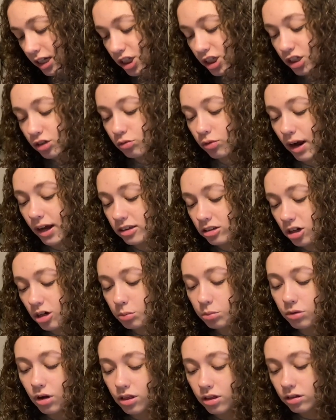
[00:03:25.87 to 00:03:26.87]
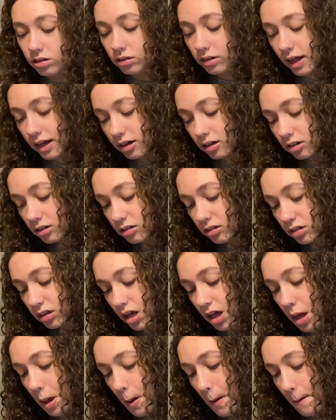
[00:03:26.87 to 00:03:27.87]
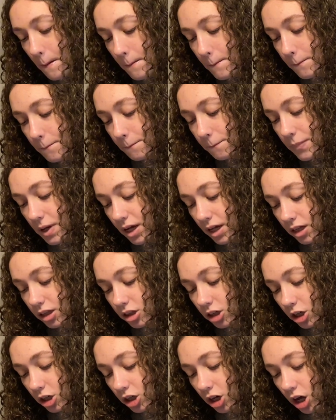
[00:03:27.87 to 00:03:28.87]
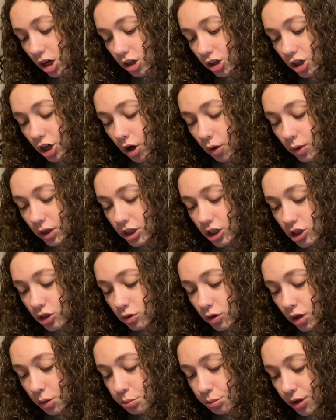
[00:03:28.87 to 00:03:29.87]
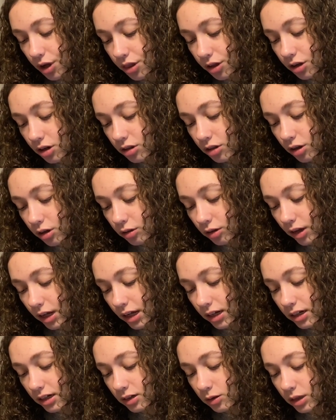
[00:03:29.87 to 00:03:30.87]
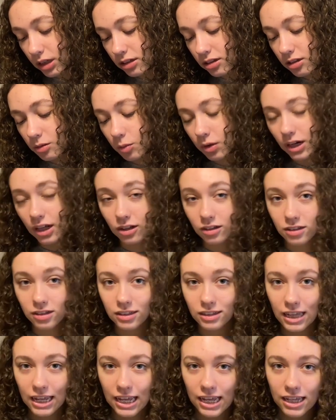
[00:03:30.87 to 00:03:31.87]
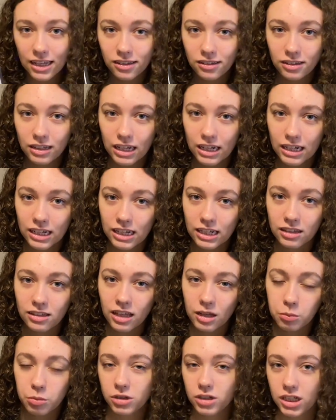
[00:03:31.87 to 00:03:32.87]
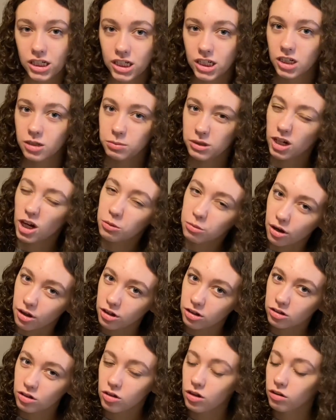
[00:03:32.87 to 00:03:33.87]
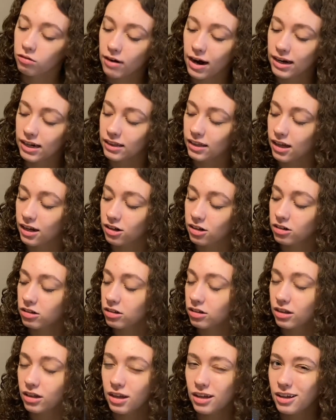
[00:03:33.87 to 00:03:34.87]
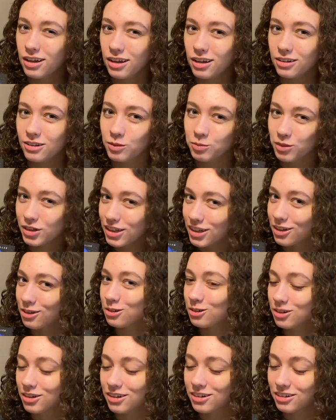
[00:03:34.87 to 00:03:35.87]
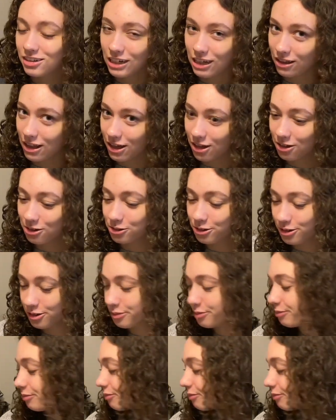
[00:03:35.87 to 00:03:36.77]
she writes her brother letters but they're not going to her brother. They're landing in someone else's hands, and he's like pretending to be her brother, so they're writing letters. So I'm really interested to see how that goes.